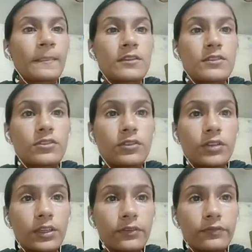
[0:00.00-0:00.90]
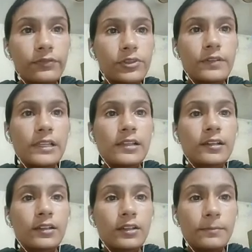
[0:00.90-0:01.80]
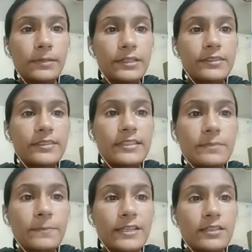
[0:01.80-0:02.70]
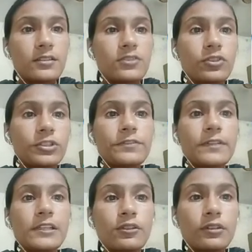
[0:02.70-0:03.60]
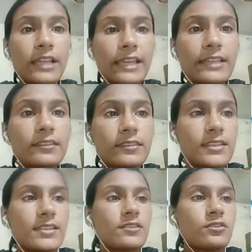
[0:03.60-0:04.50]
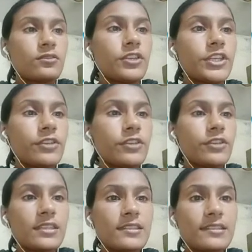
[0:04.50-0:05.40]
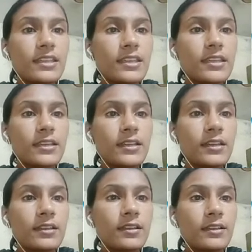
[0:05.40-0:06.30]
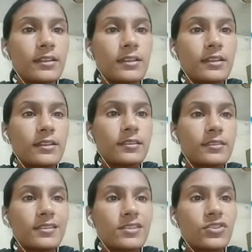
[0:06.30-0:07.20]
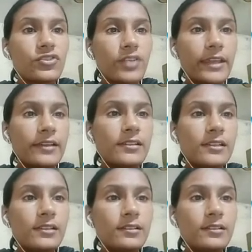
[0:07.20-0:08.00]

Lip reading: So if you will complete this pattern, so it will look like this. So you can see here this triangle.